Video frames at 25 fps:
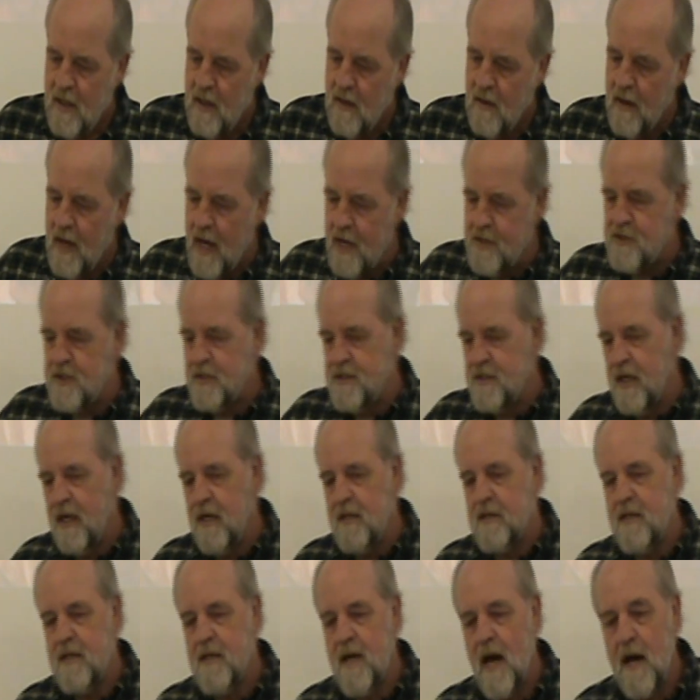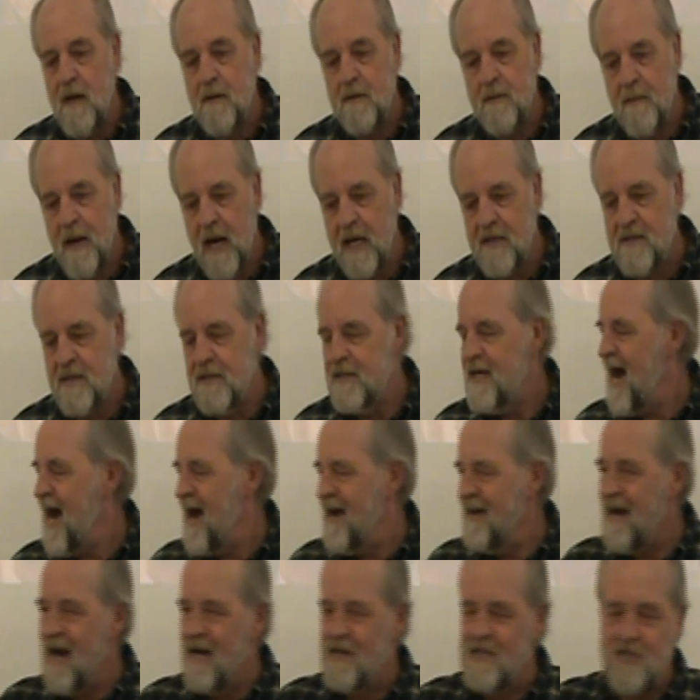anxious to get down. The man says, yeah,
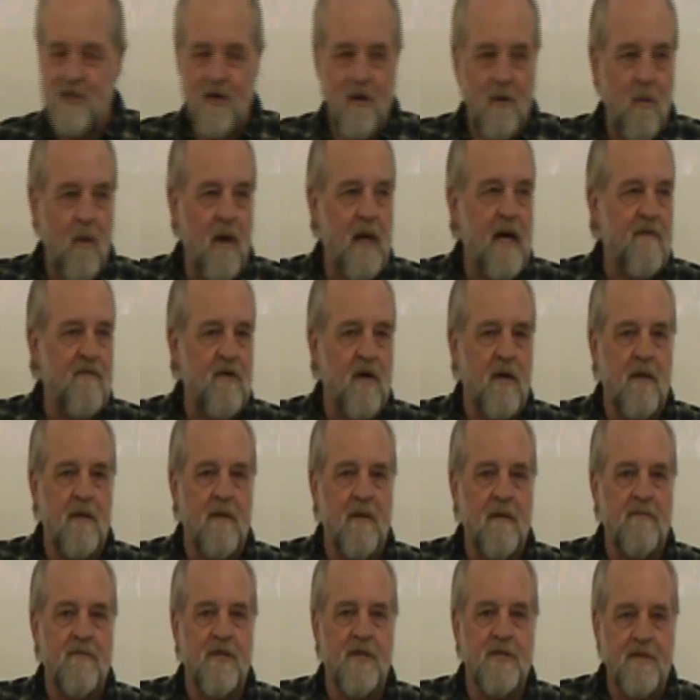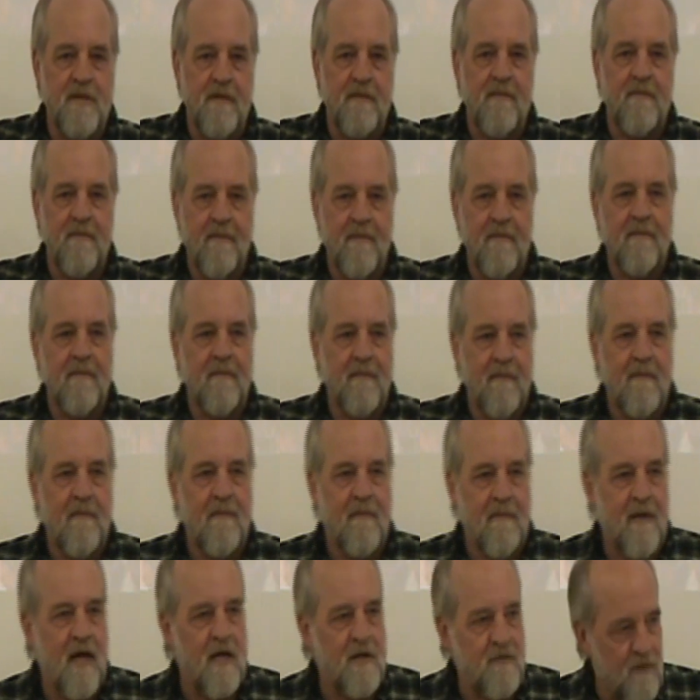yeah, sure, whatever. Just
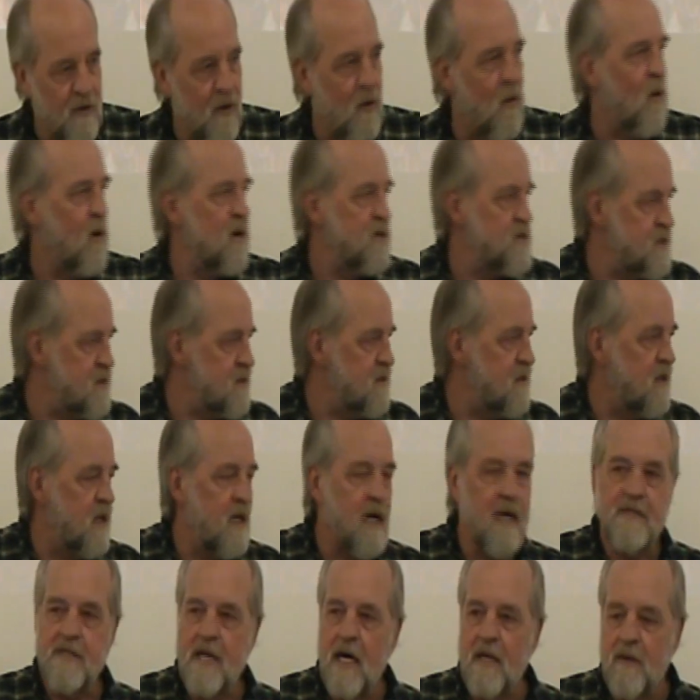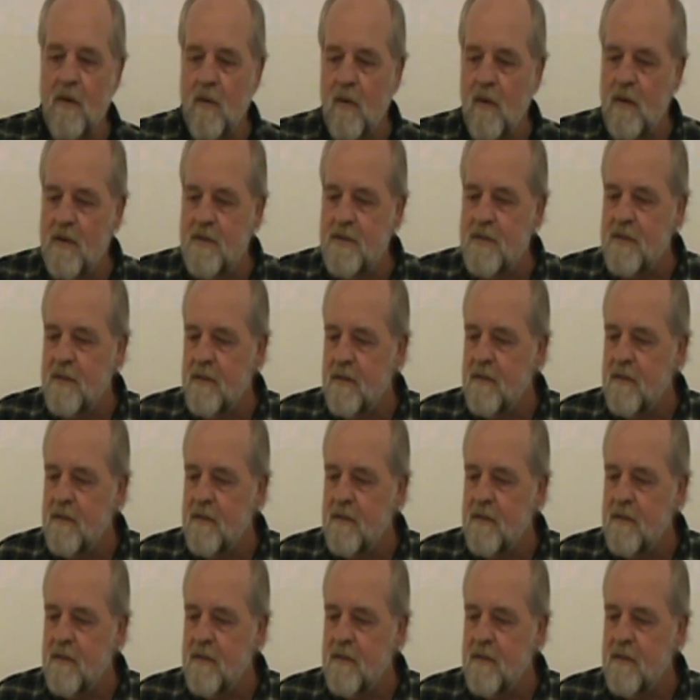thanks for the horse. He gets on the horse.